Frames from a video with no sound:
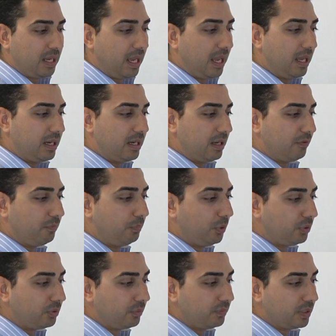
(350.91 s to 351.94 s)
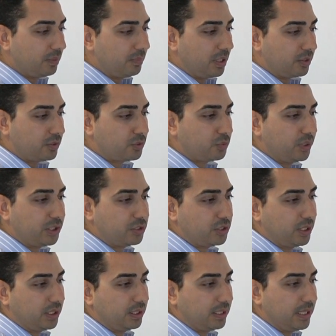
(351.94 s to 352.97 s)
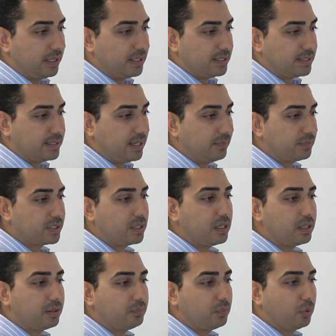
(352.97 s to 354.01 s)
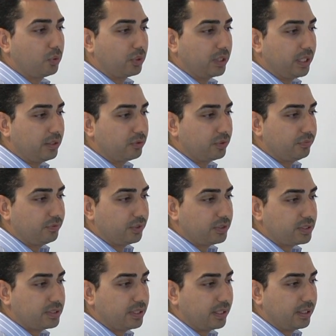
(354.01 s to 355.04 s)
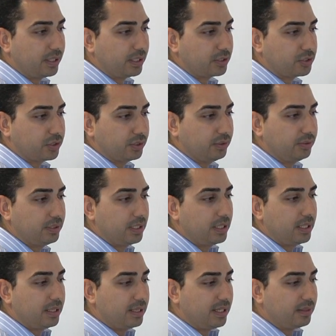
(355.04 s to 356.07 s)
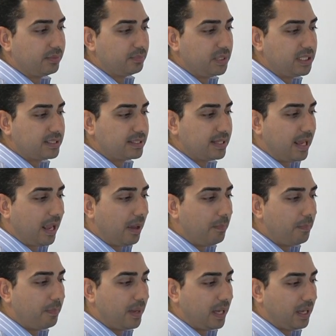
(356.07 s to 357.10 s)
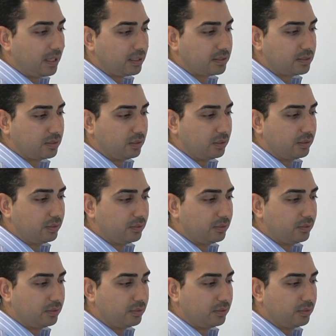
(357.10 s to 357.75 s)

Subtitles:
And if both of them are switching in the same time or in reverse direction, that means the impact,